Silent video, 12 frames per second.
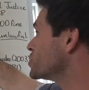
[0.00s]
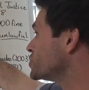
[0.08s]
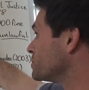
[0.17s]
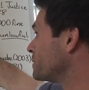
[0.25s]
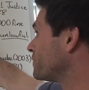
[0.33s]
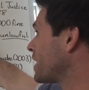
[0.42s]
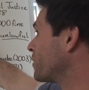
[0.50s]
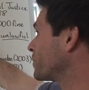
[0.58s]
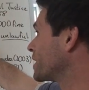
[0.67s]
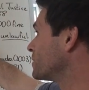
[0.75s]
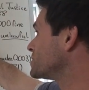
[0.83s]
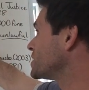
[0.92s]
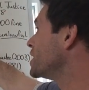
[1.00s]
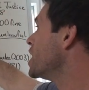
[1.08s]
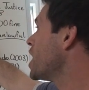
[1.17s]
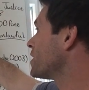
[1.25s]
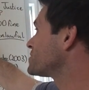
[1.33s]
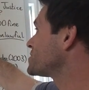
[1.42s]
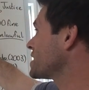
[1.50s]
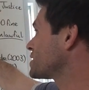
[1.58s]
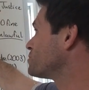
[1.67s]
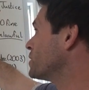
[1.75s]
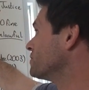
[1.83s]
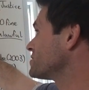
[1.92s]
should you be found guilty, of
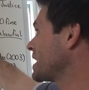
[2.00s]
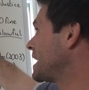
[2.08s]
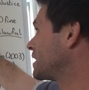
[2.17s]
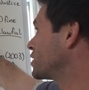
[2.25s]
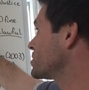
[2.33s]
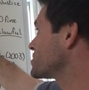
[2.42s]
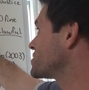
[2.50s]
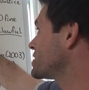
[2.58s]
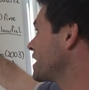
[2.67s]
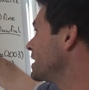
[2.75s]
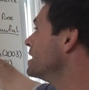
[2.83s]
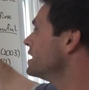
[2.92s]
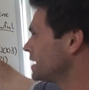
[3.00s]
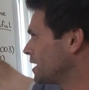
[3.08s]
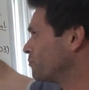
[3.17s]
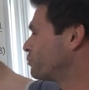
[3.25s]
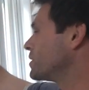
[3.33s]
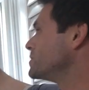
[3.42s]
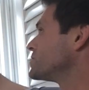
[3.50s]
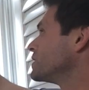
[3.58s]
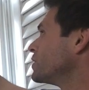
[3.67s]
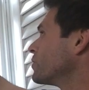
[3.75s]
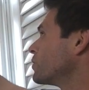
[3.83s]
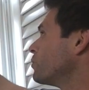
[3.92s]
6 months in custody, in prison
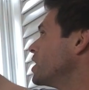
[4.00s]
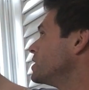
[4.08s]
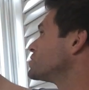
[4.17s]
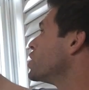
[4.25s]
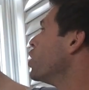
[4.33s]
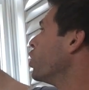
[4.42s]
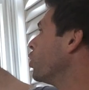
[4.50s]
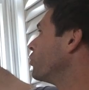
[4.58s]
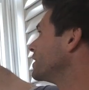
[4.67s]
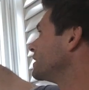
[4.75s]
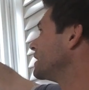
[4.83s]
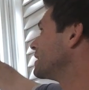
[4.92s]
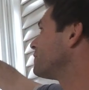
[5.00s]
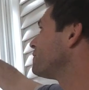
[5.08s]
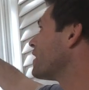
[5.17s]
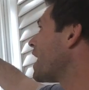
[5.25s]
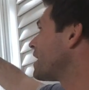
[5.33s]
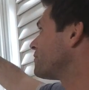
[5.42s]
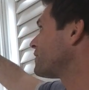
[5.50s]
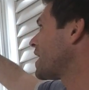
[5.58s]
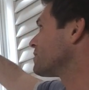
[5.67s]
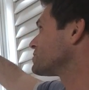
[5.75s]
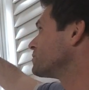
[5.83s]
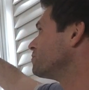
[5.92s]
in other words, or indeed a
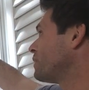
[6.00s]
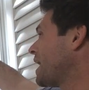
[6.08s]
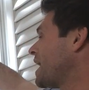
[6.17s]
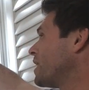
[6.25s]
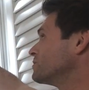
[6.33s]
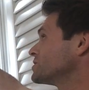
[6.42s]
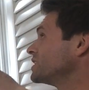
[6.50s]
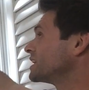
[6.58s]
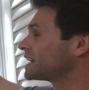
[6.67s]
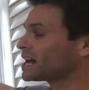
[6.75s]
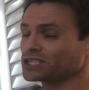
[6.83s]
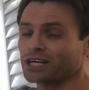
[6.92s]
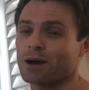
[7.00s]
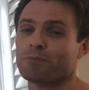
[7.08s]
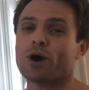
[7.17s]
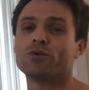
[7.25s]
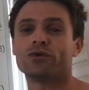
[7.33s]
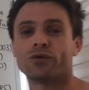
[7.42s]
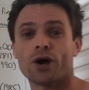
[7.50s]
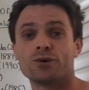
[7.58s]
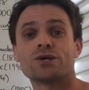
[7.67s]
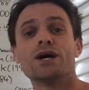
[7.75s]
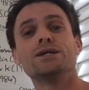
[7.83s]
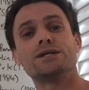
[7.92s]
£5,000. And you can actually get both of
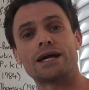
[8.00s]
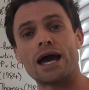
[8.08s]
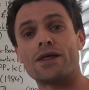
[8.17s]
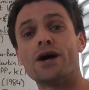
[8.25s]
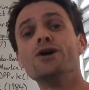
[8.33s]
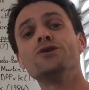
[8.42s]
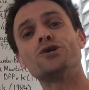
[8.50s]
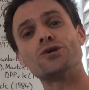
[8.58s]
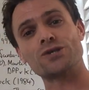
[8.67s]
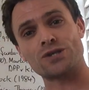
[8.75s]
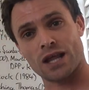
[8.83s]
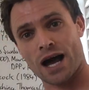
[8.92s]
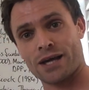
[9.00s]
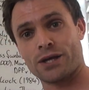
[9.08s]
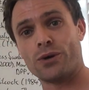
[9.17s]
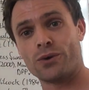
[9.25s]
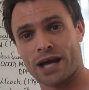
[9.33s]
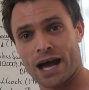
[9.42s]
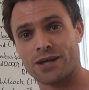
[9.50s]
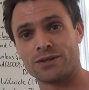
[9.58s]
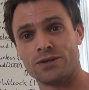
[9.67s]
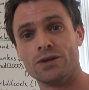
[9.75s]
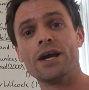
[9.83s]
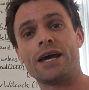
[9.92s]
those together, just like you
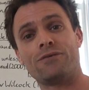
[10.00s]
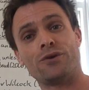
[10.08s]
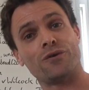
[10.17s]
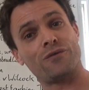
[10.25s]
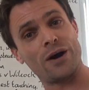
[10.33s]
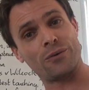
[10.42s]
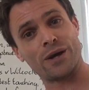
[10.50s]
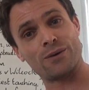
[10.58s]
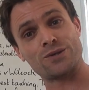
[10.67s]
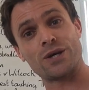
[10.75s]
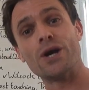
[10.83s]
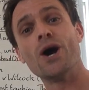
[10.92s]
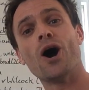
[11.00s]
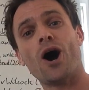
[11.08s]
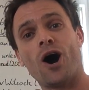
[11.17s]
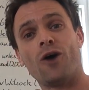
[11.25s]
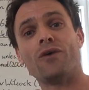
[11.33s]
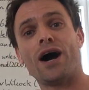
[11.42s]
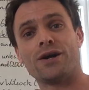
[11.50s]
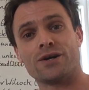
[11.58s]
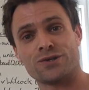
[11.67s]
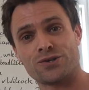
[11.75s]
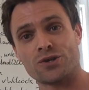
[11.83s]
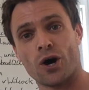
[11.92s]
can if you're found guilty of an
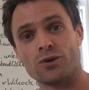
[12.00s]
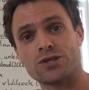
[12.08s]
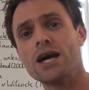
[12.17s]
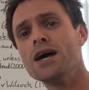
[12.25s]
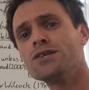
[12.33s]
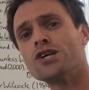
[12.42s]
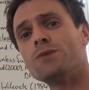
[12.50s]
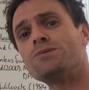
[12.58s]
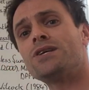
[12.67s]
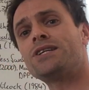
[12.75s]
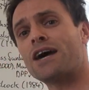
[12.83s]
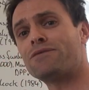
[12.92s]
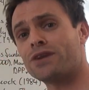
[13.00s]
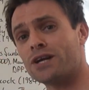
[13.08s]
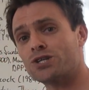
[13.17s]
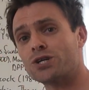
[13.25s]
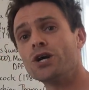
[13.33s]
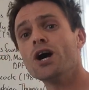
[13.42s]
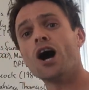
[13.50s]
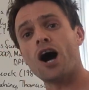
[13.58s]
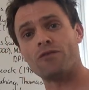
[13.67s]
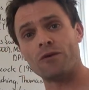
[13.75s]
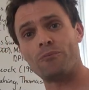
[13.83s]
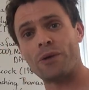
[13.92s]
assault. In terms of the definition
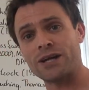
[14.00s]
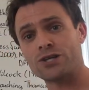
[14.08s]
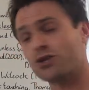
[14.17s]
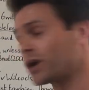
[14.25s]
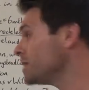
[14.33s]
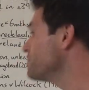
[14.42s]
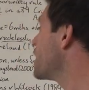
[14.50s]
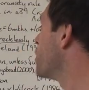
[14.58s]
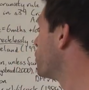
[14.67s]
of a battery,